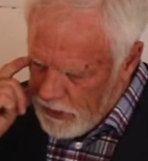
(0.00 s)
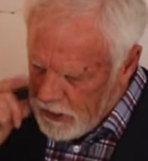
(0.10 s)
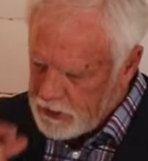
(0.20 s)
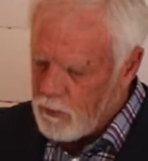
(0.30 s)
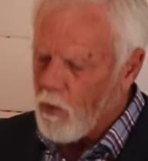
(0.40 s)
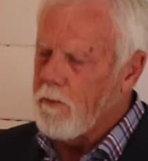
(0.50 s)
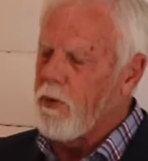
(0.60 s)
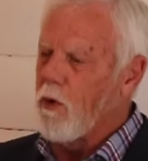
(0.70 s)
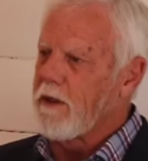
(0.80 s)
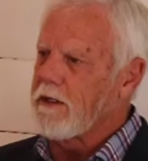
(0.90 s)
is more
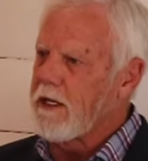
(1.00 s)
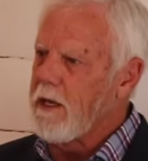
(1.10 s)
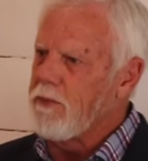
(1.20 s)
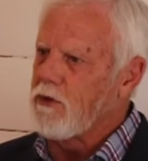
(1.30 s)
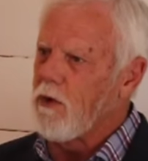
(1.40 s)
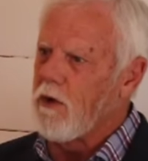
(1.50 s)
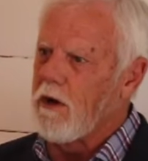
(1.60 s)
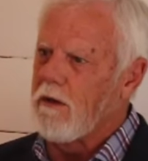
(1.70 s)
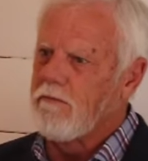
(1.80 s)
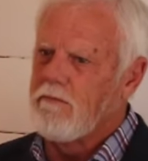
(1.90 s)
important than keeping Torah.